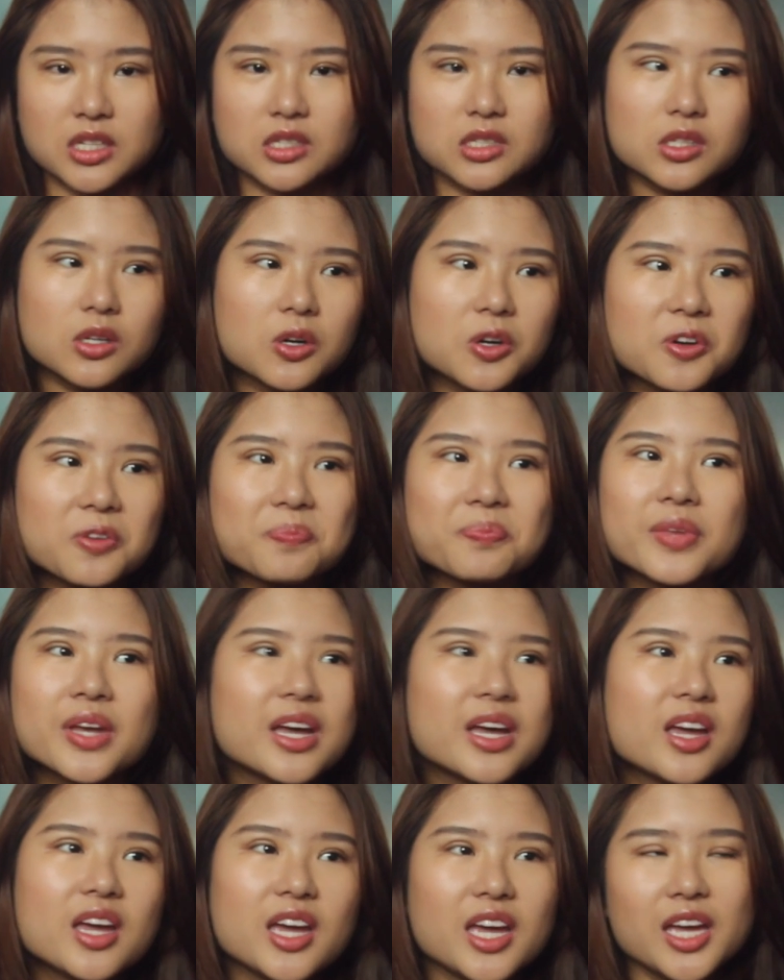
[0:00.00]
So
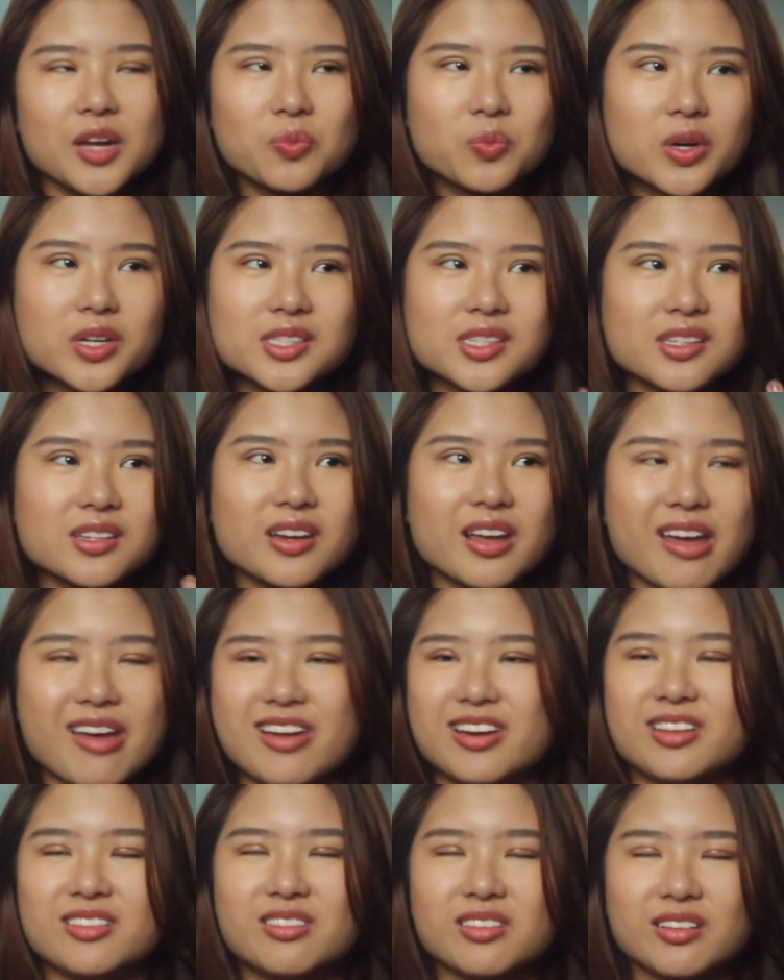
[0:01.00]
it wasn't
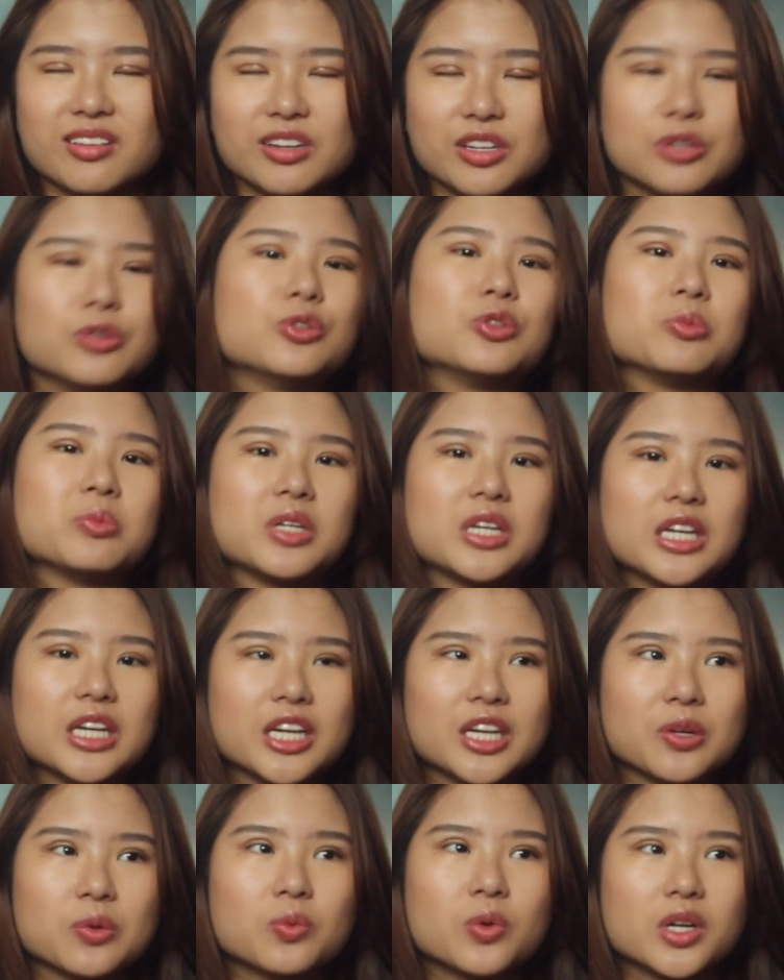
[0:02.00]
anything new to me.
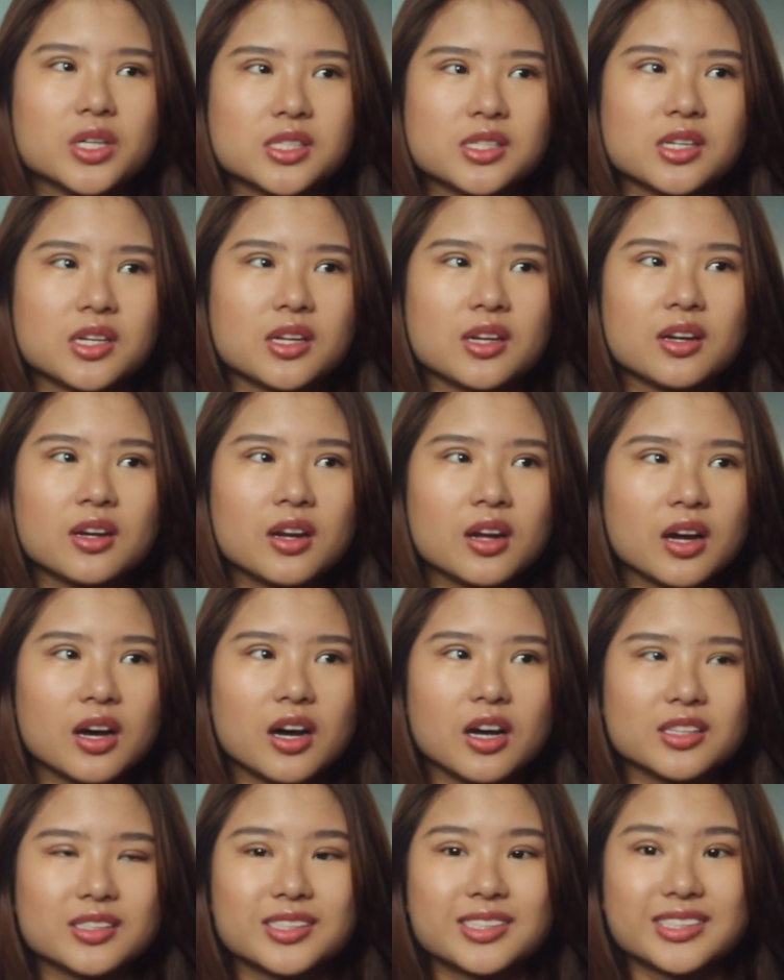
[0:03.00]
It wasn't
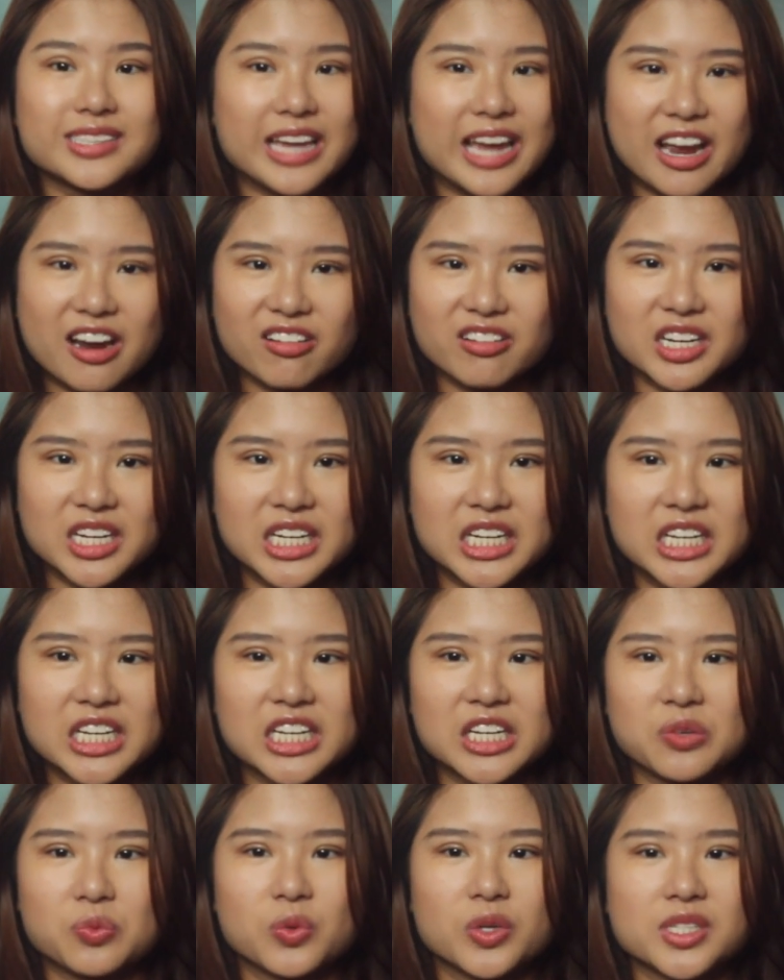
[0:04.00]
scary.
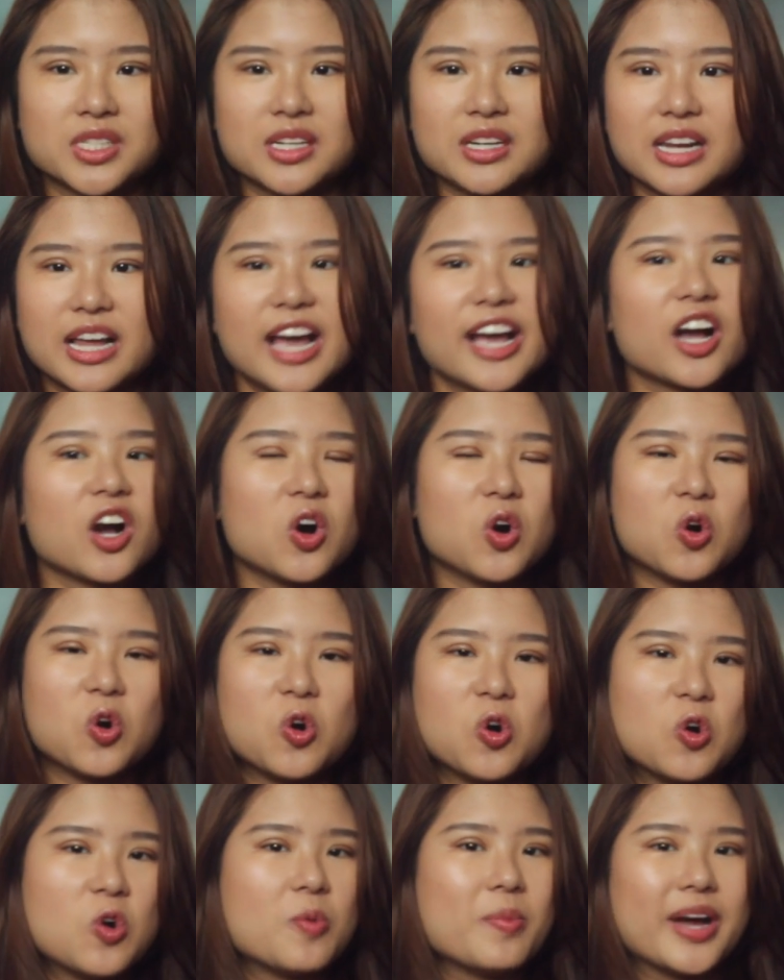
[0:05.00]
It wasn't like,
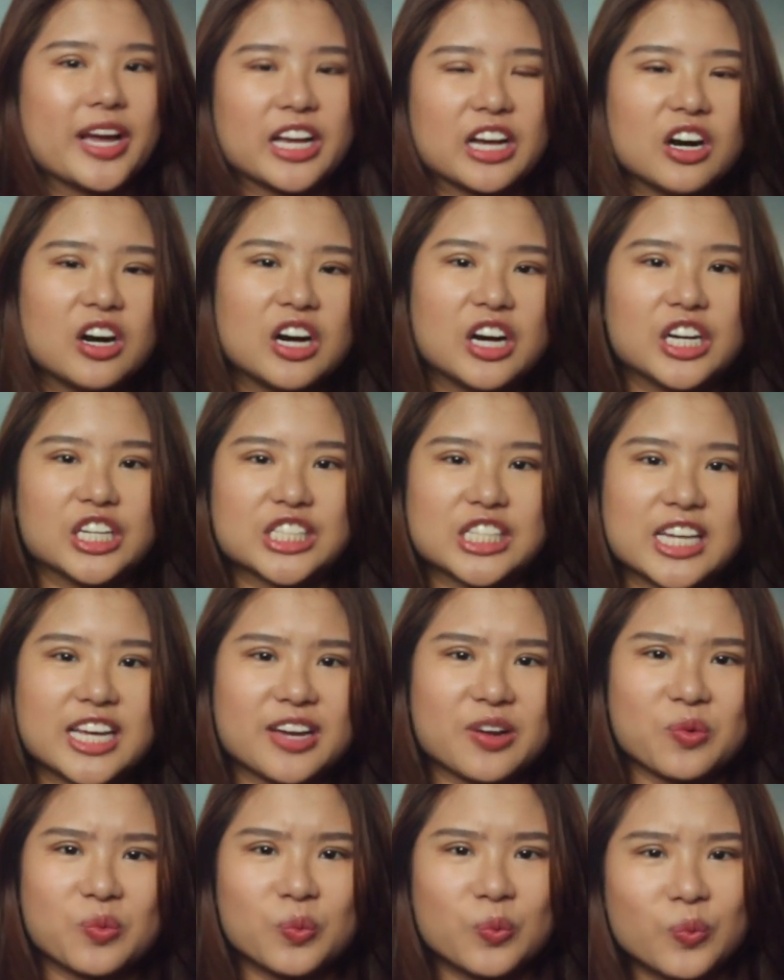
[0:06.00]
oh my gosh,
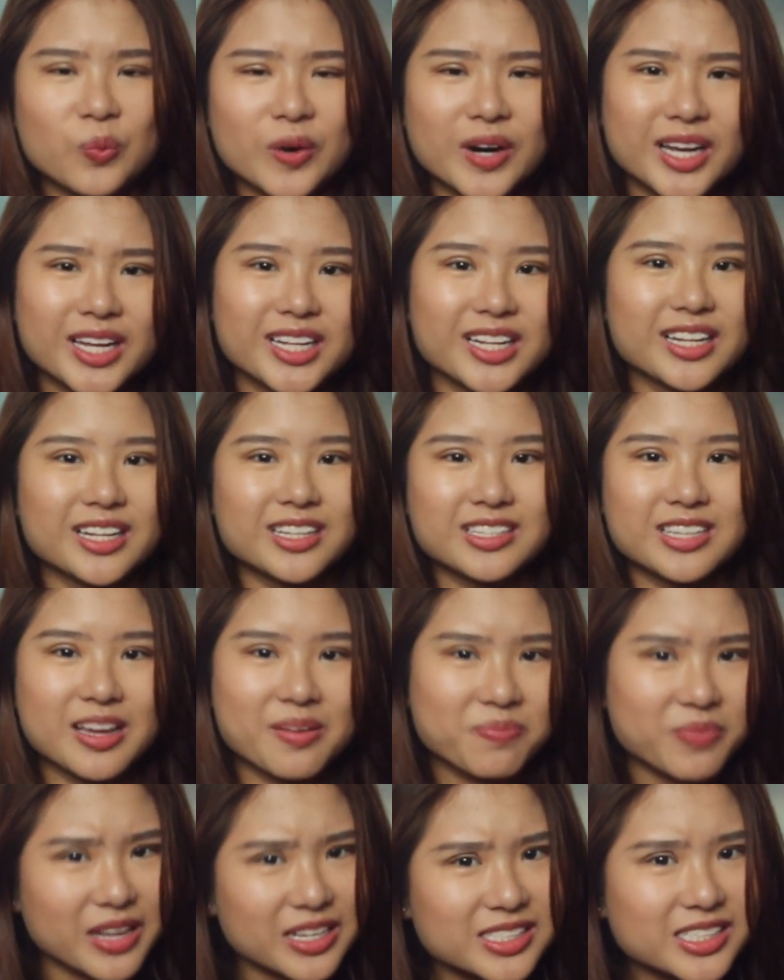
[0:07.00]
like what is
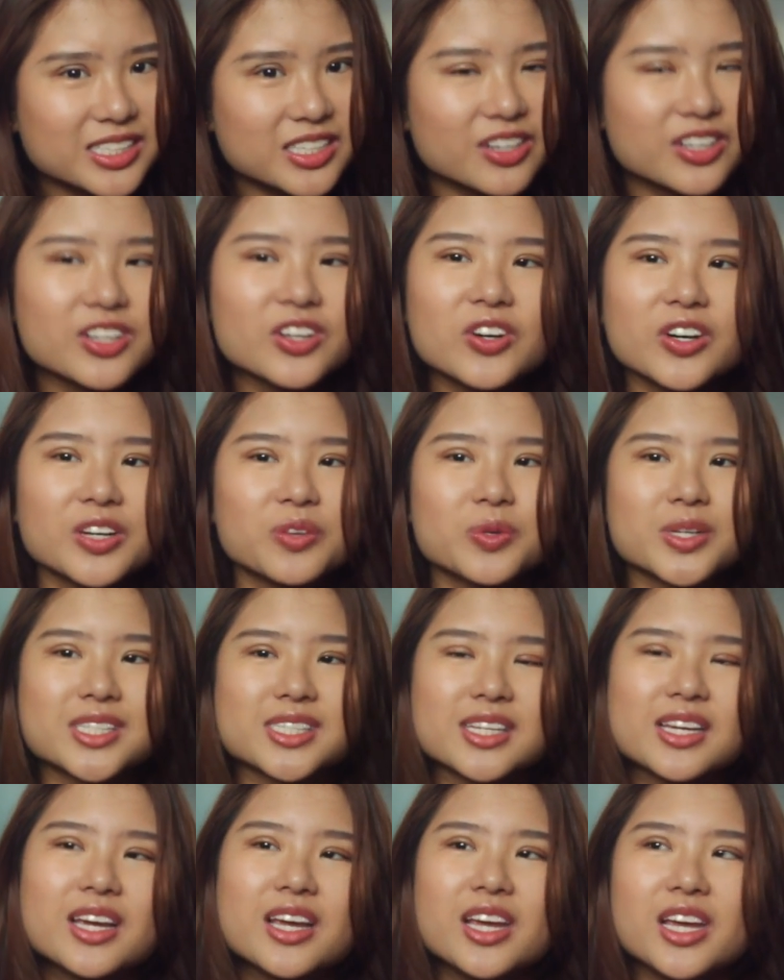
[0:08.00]
that plastic surgery? No, it
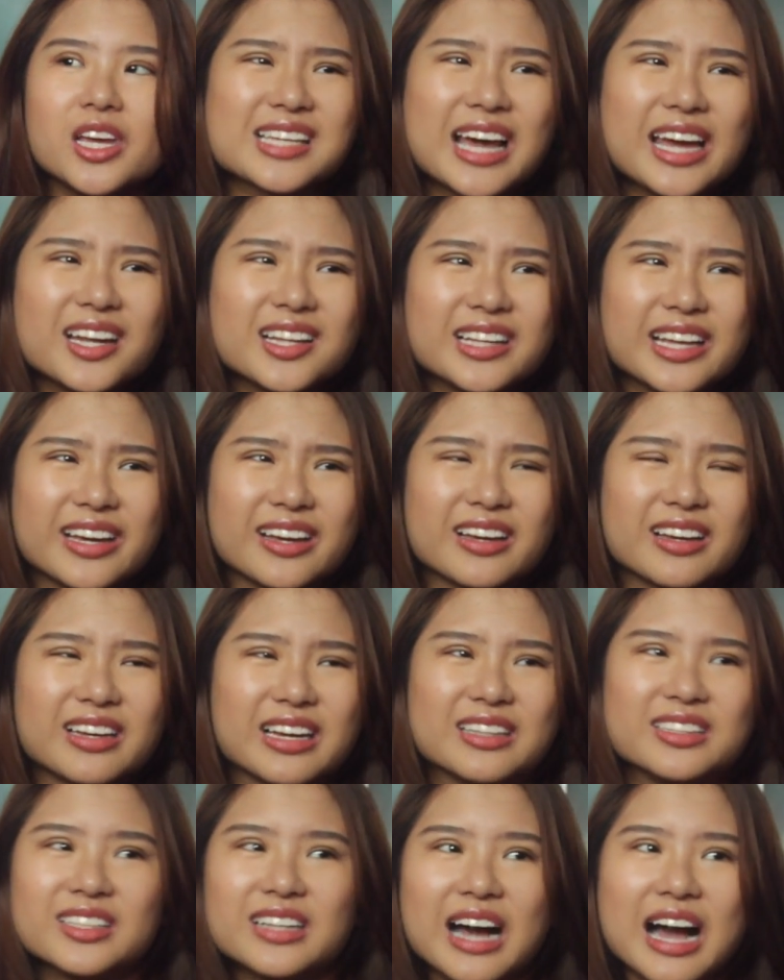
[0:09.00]
was kind of like
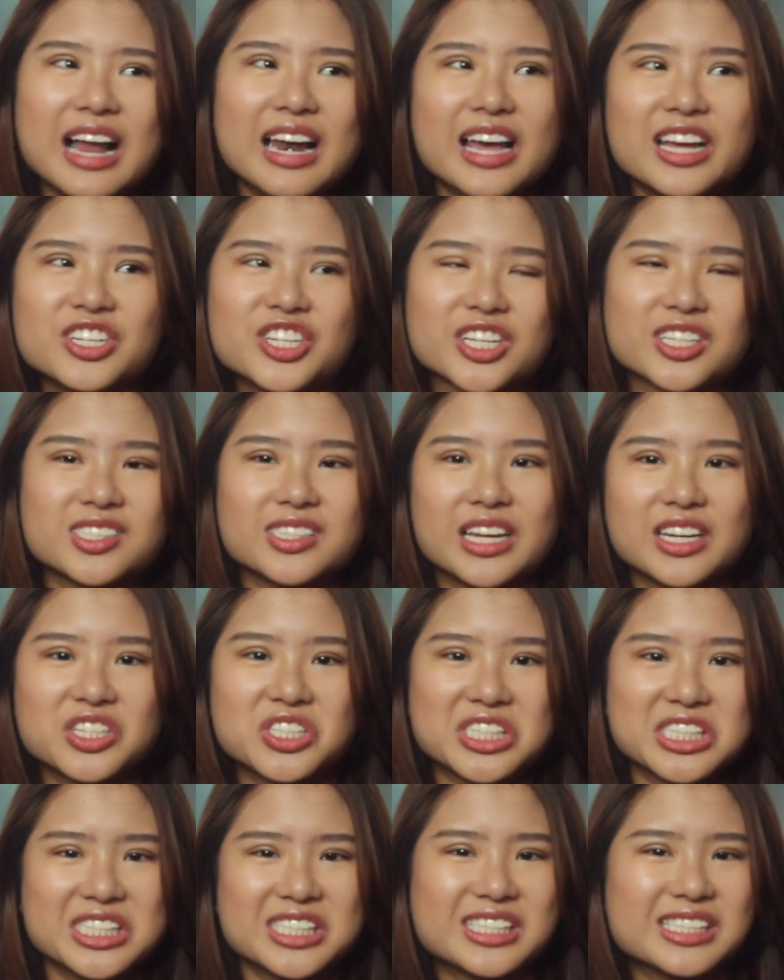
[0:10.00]
getting eyelash
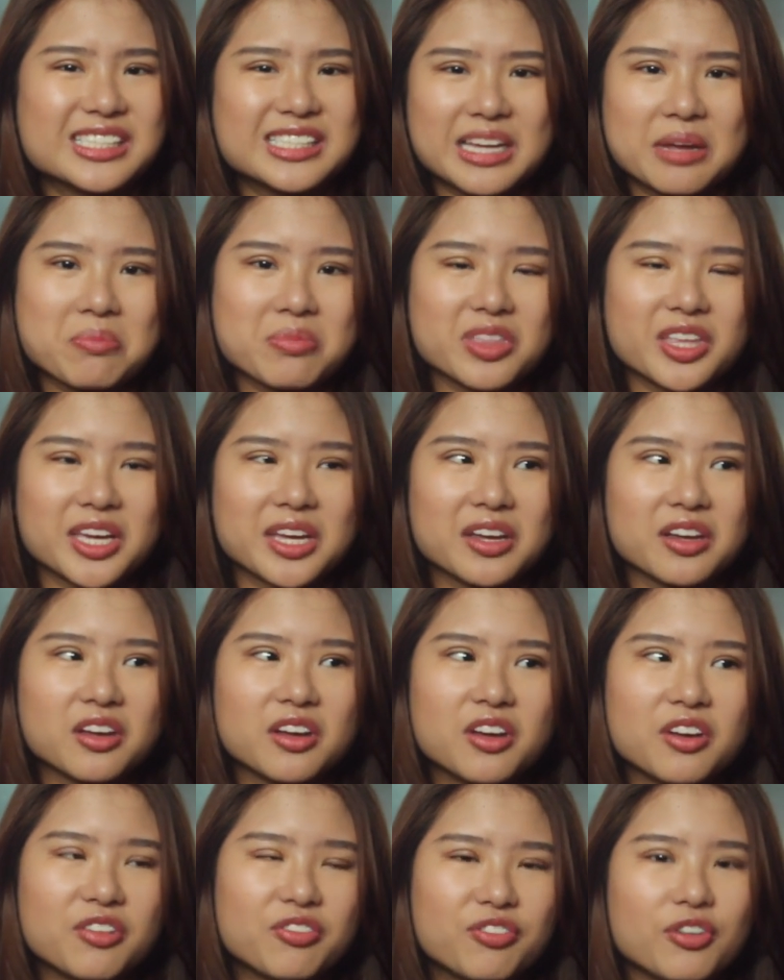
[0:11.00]
extensions. It's the same thing
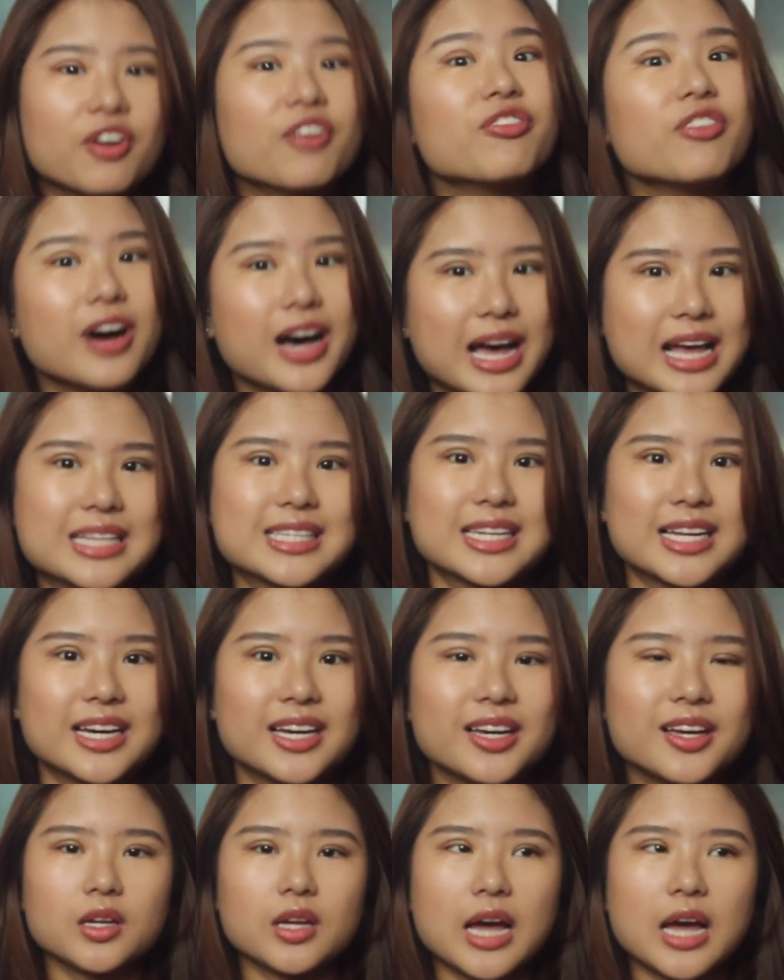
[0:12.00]
for us lah.